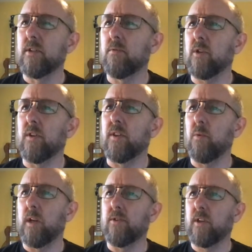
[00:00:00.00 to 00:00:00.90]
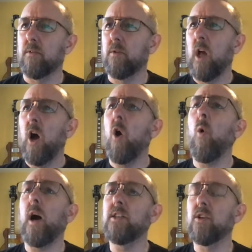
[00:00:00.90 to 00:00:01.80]
I'm trying to think what else I could do. Oh,
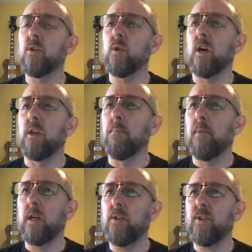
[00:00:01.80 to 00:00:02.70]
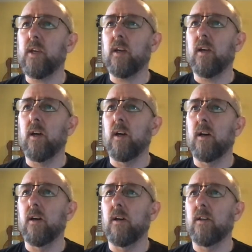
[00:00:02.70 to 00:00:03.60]
I do an amazing
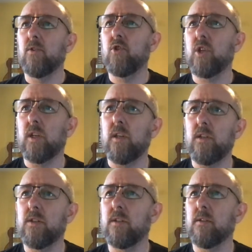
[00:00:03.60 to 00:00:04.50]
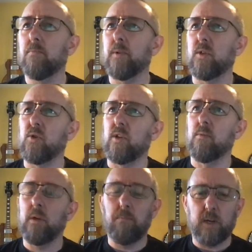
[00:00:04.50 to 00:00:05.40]
cheese
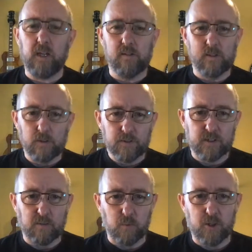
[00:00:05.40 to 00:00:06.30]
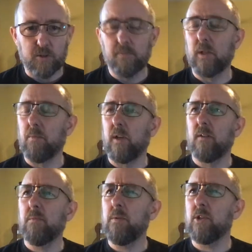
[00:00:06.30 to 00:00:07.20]
pastrami bagel sandwich. Maybe
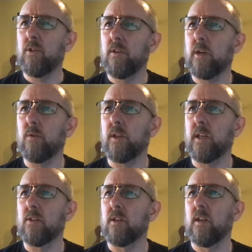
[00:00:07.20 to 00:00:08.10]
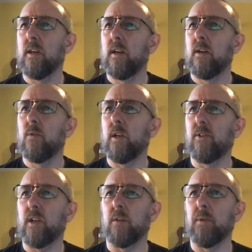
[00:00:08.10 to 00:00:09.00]
I should do that one next. What else
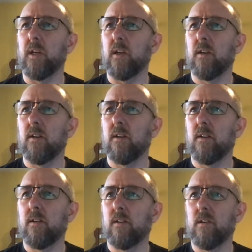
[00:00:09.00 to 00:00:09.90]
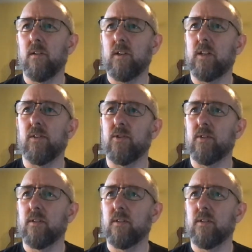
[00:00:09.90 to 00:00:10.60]
can I make? Not a lot else.